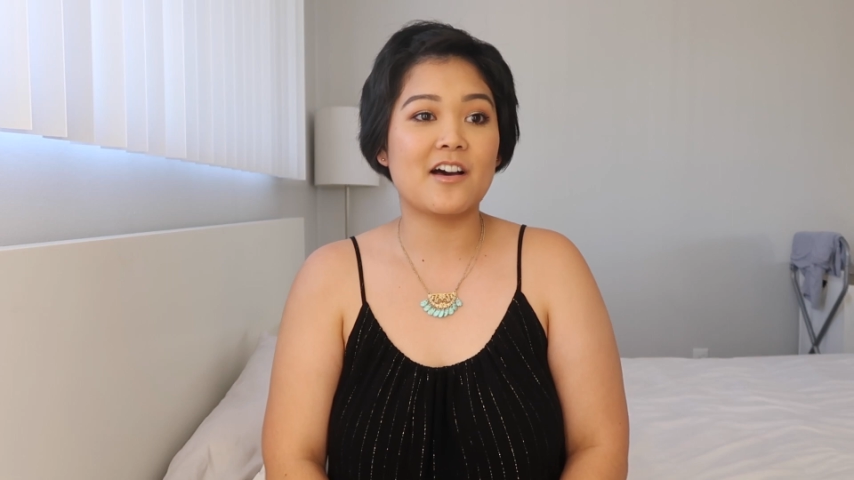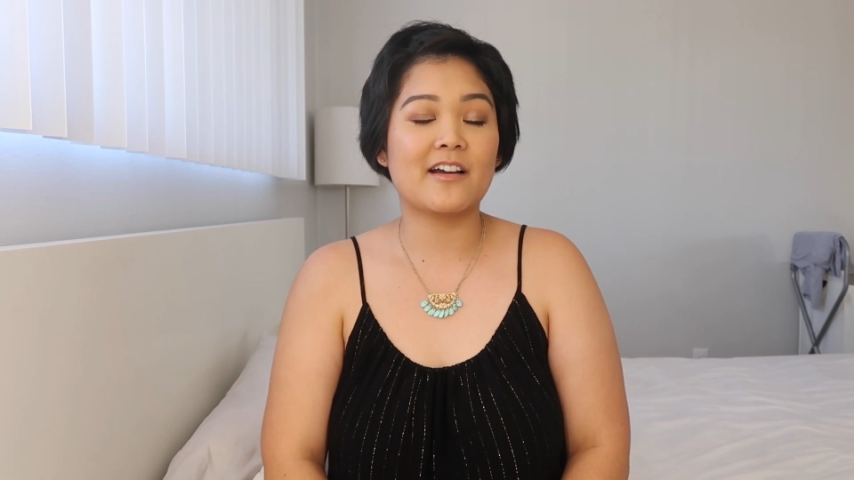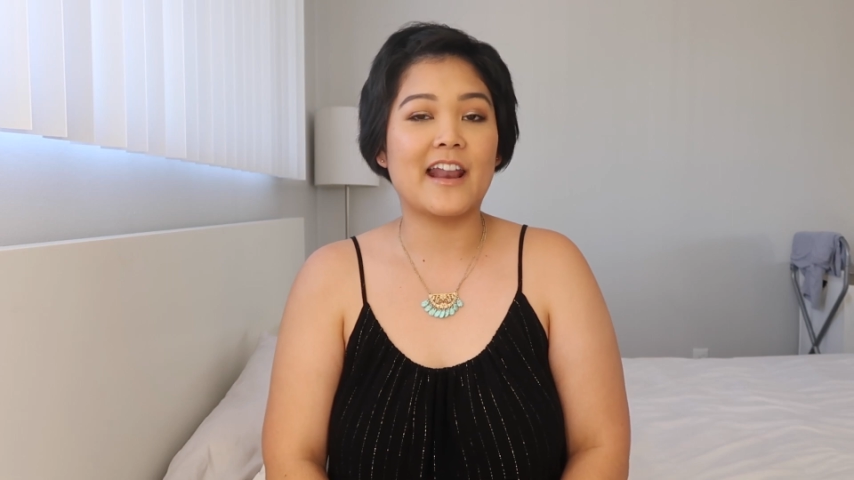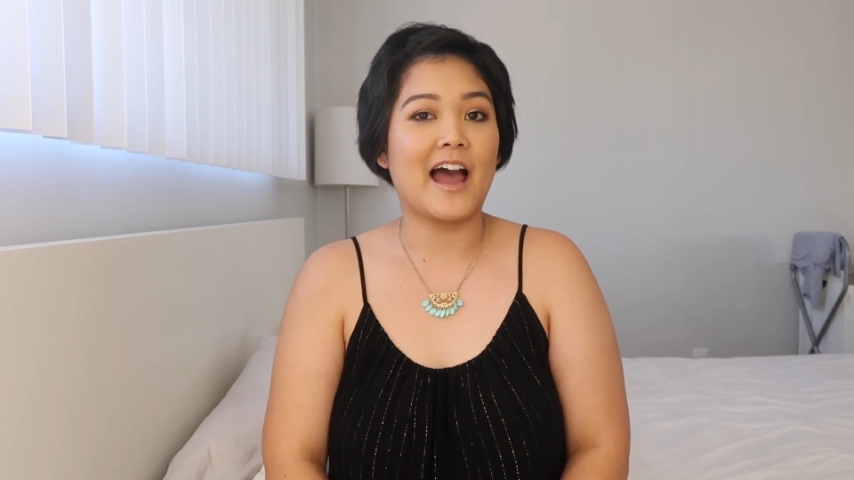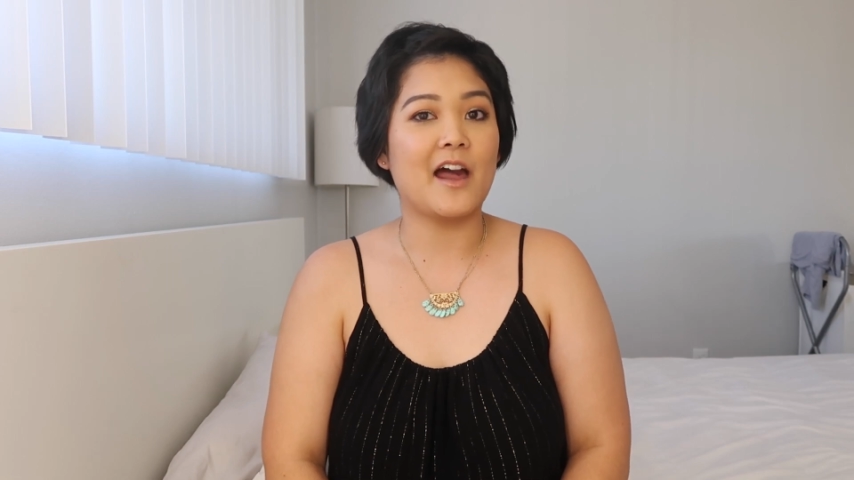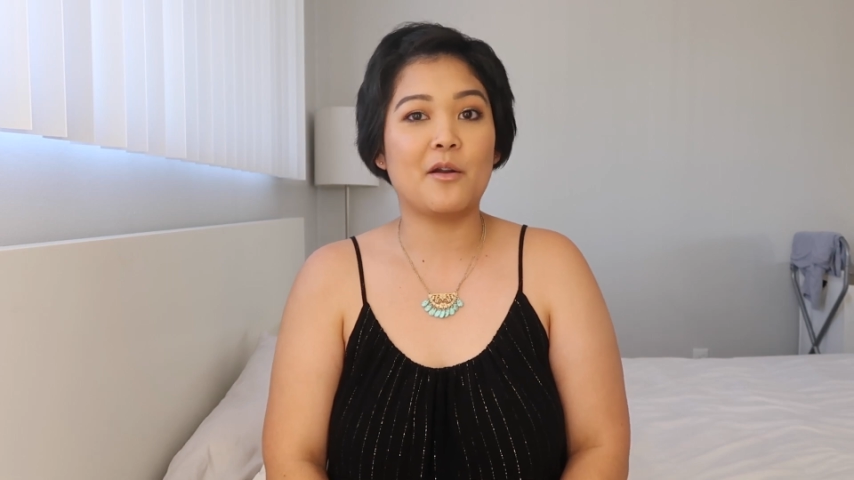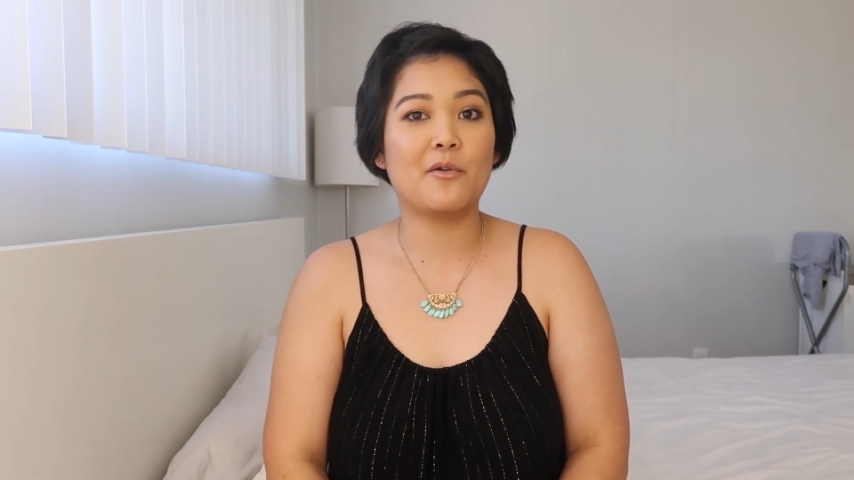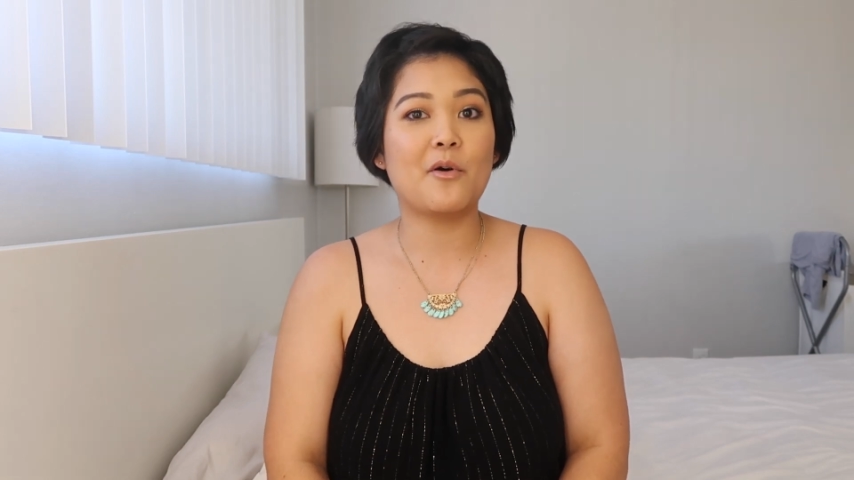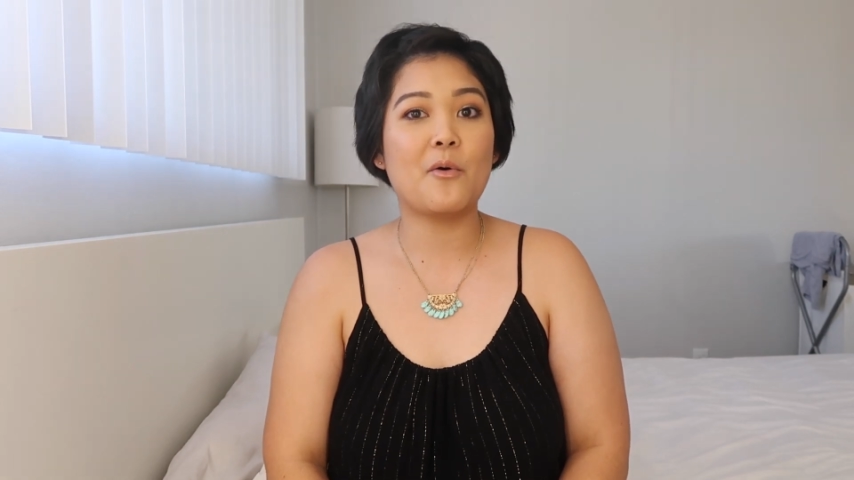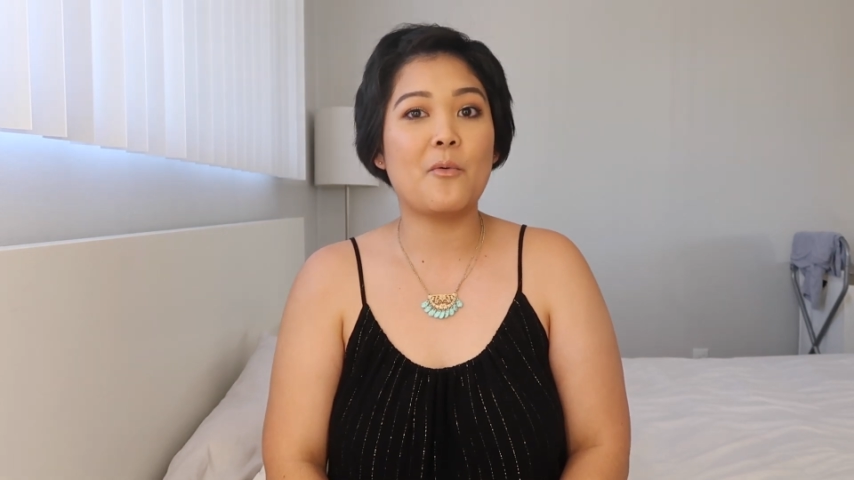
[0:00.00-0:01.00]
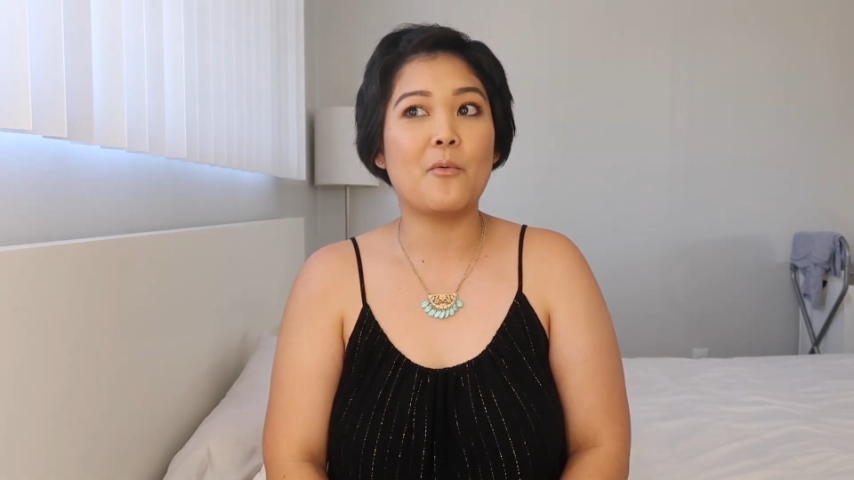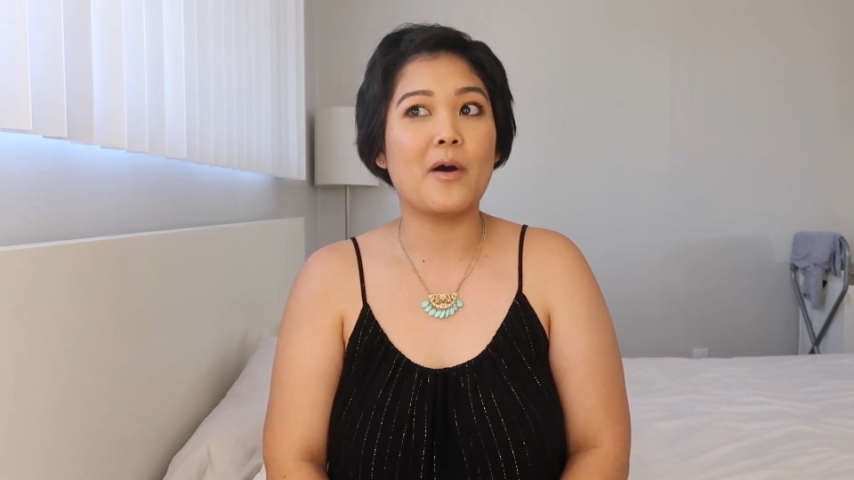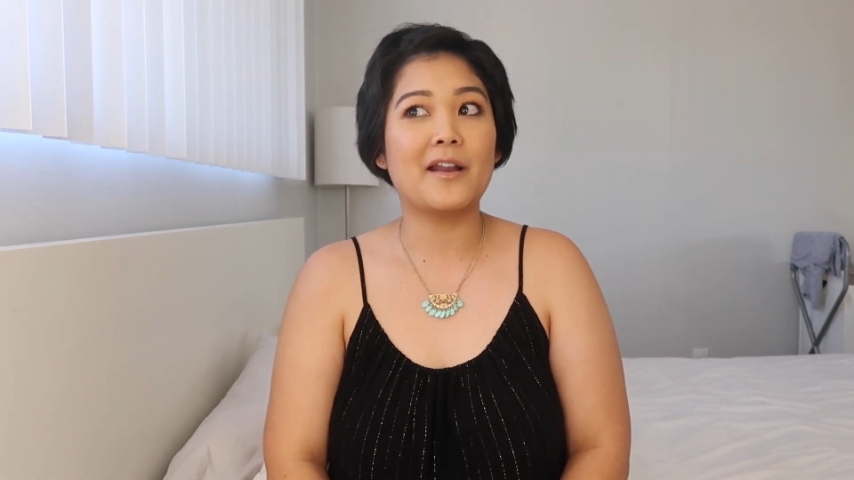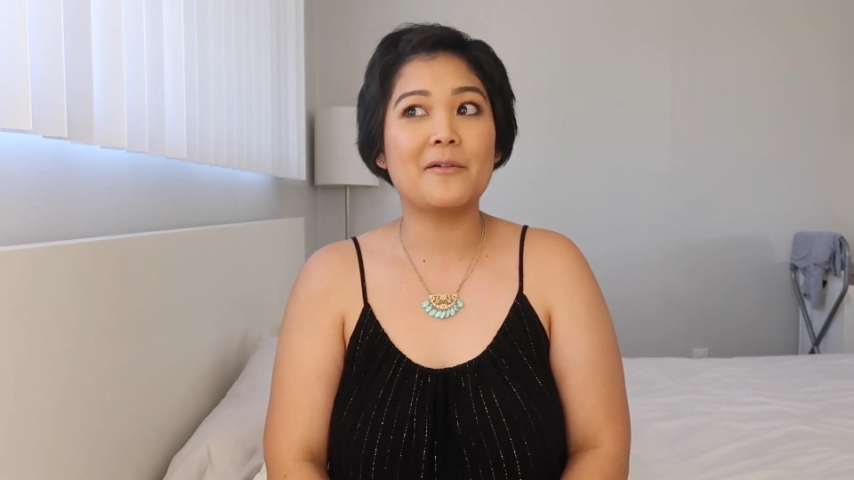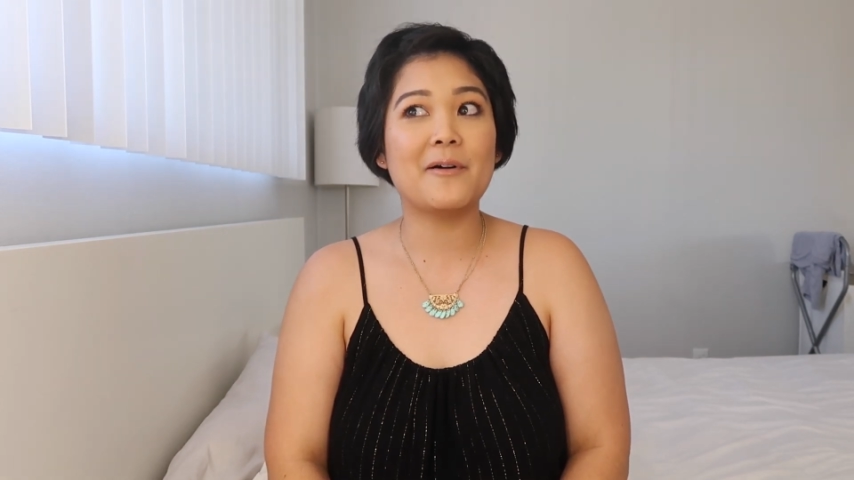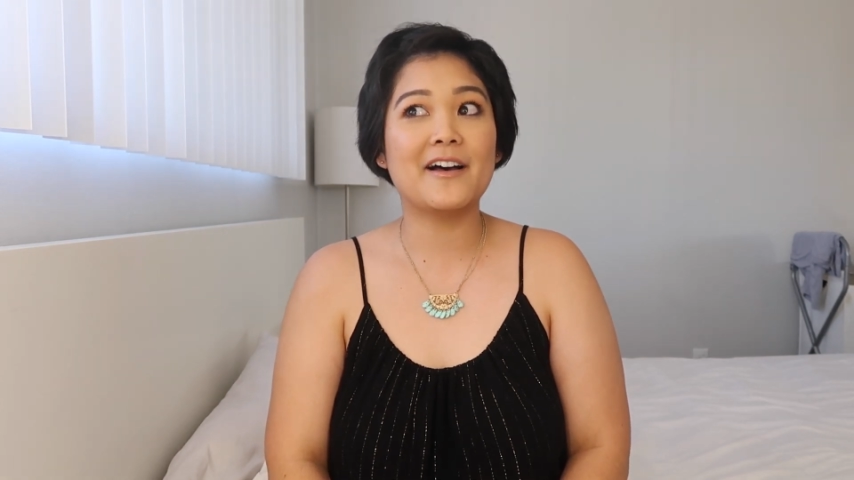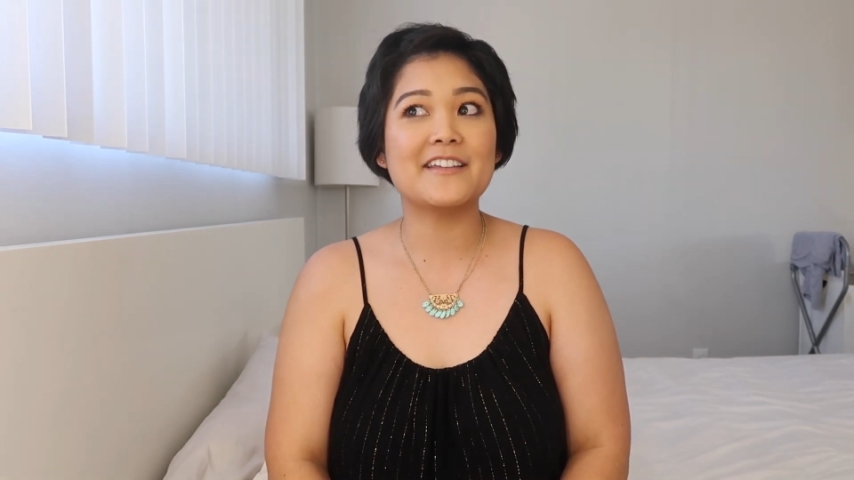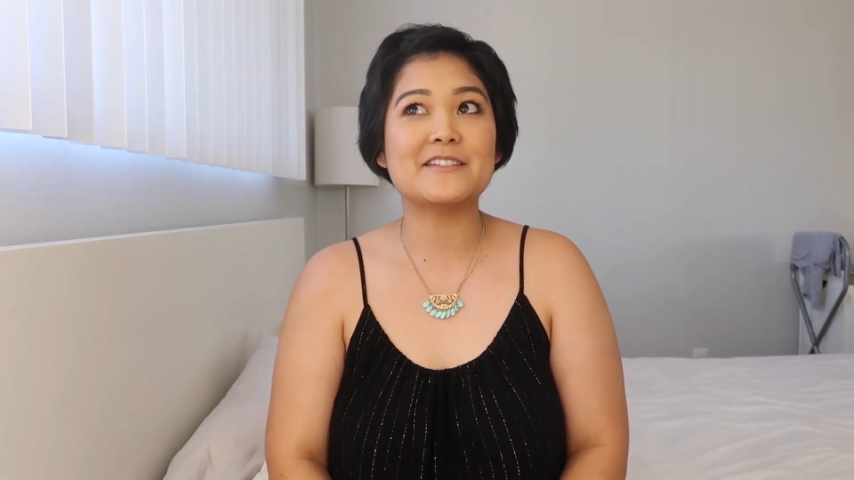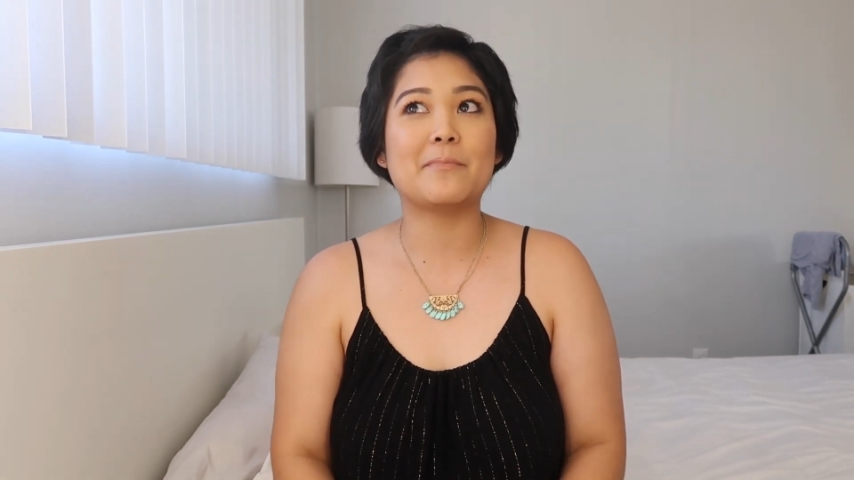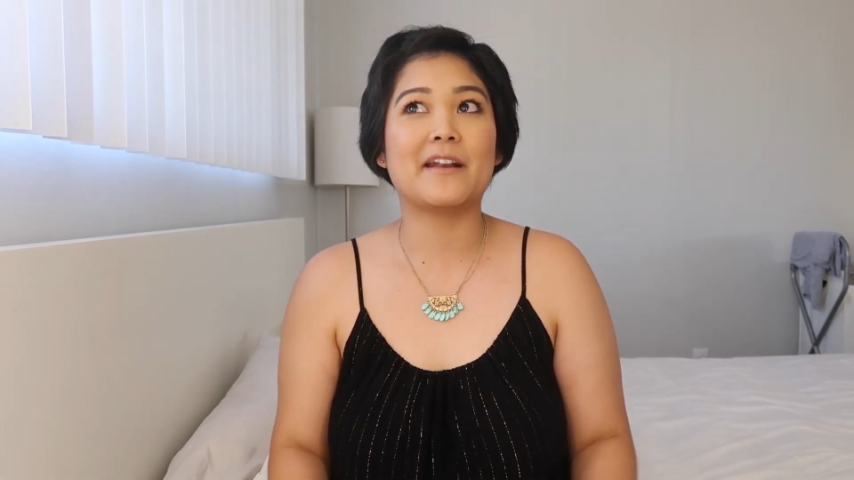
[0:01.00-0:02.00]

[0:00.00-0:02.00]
song, and I don't know what it was,